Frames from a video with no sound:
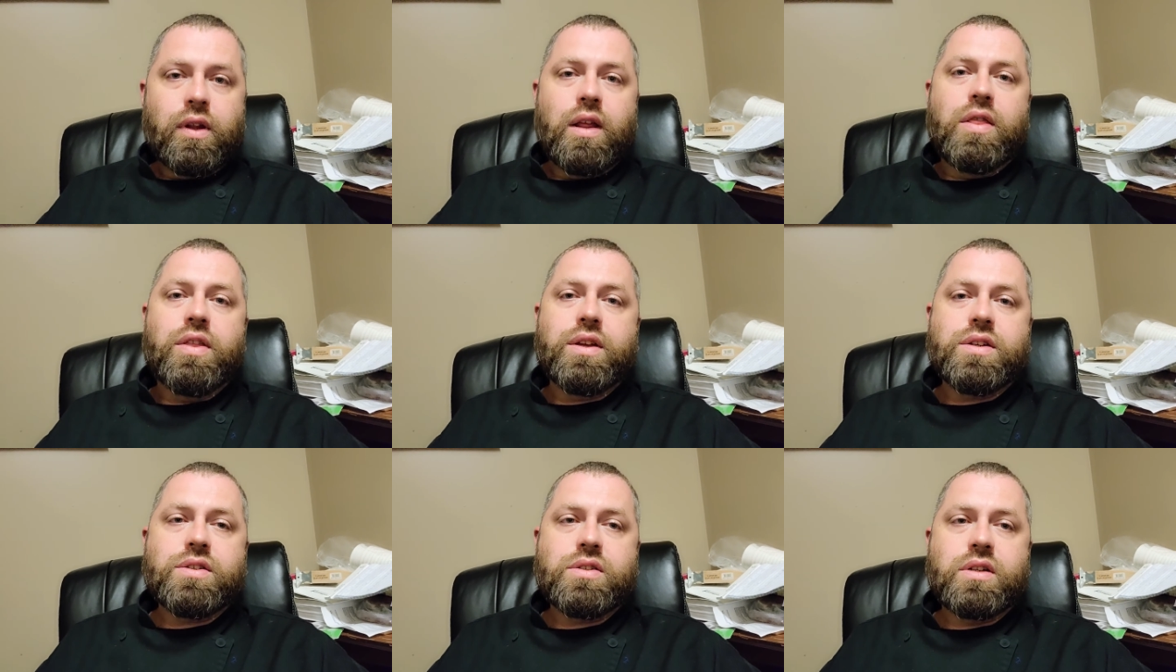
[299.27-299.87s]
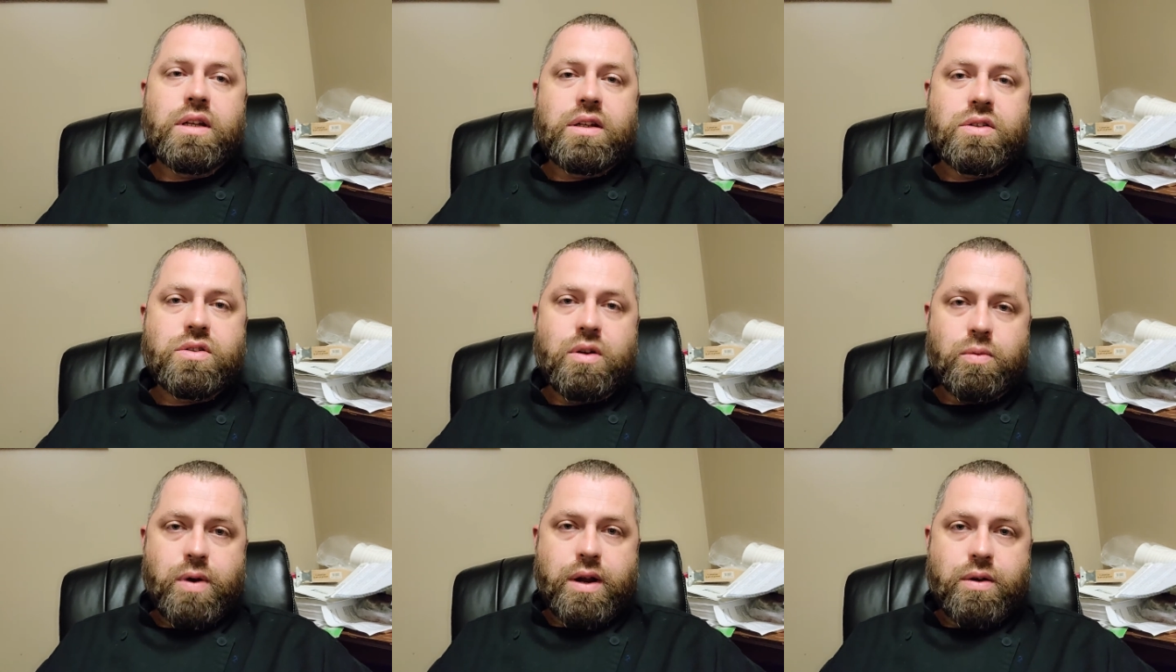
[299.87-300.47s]
This is
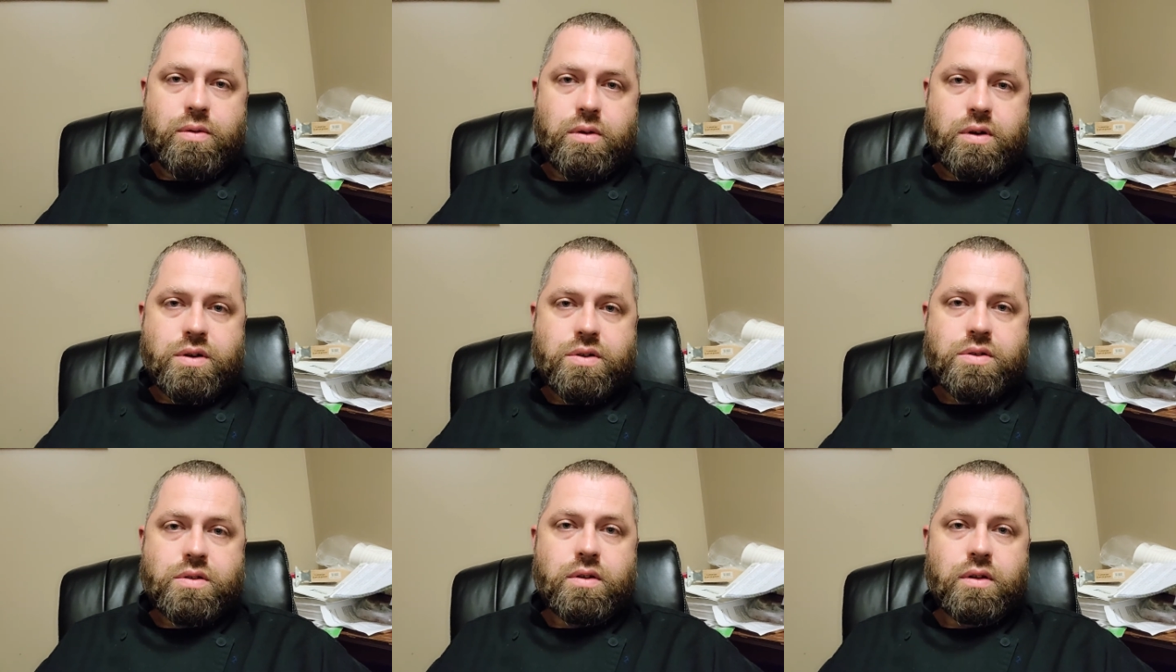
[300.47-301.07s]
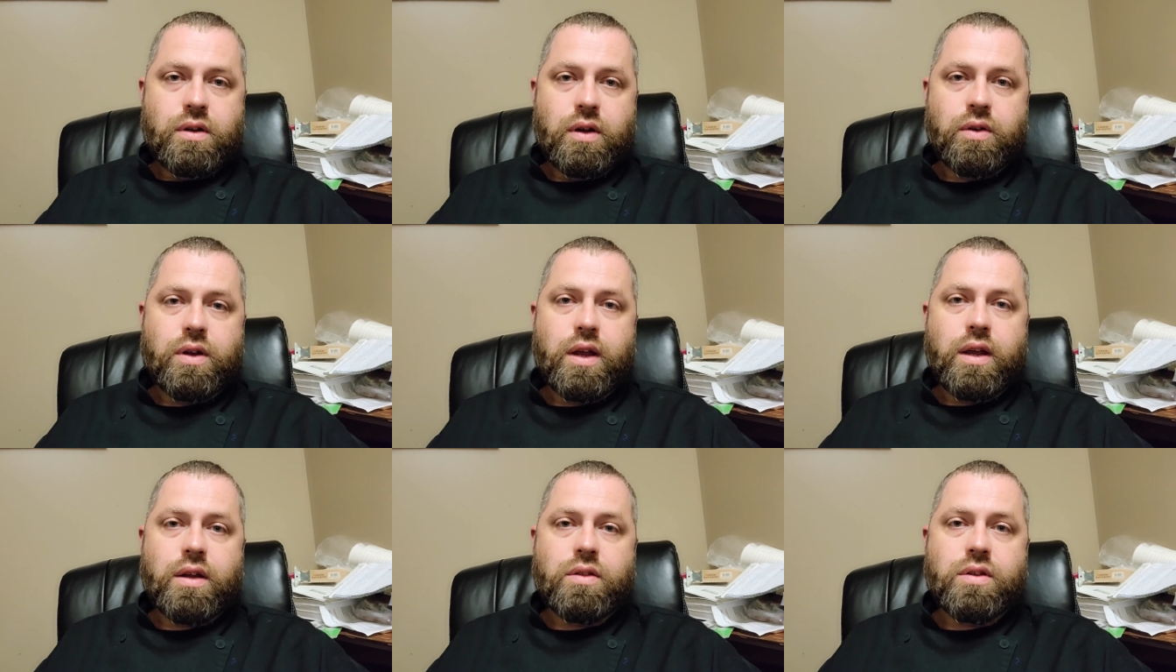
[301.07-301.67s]
the red horse.
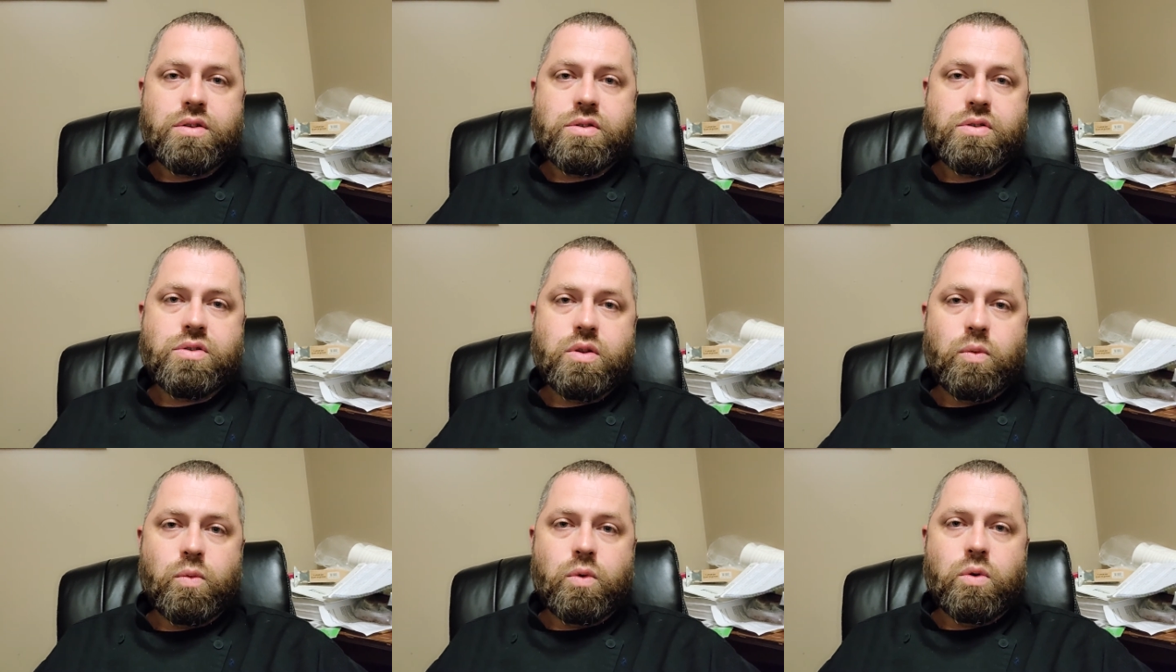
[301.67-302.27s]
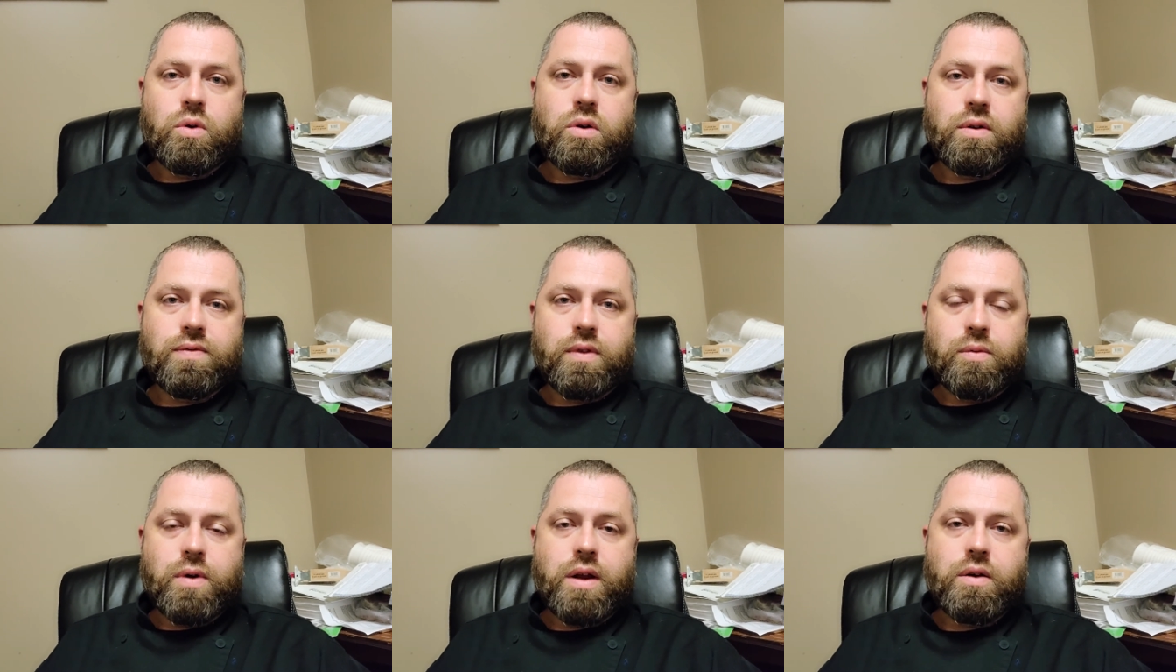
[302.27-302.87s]
Okay, this is the war of
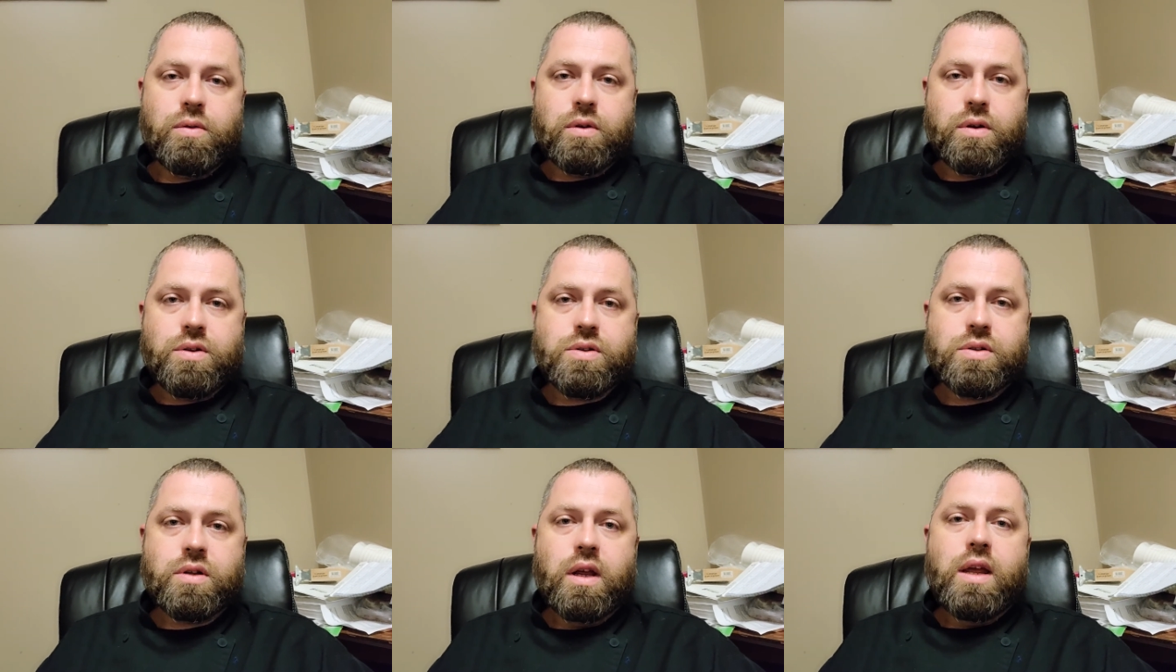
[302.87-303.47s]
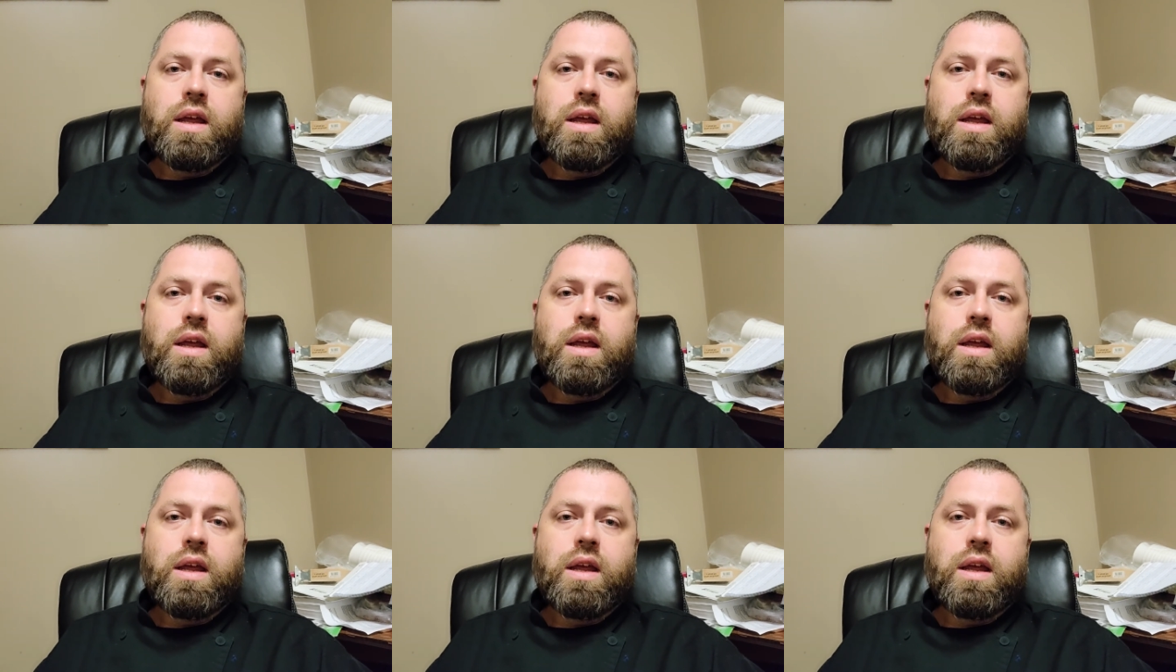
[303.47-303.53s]
the red horse.